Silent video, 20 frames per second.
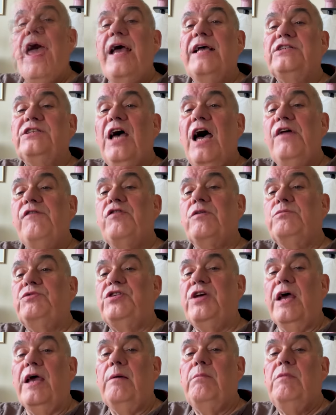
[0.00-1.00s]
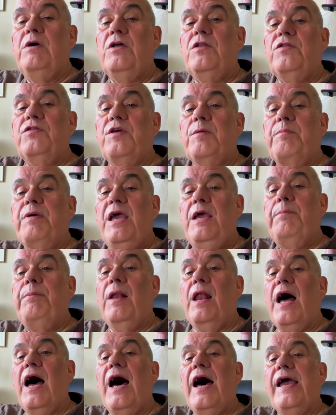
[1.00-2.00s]
Aside from Tim, the
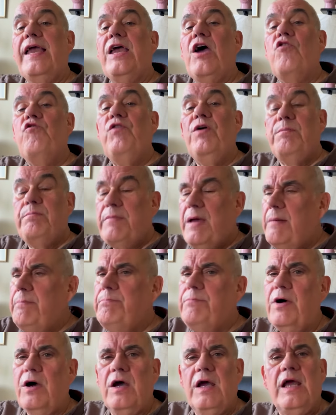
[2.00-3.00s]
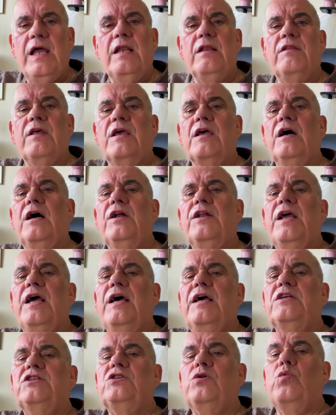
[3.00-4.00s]
people I remember in the
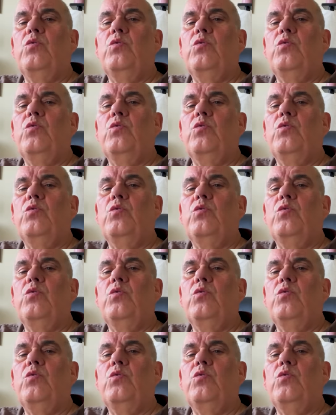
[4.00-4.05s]
Cardiacs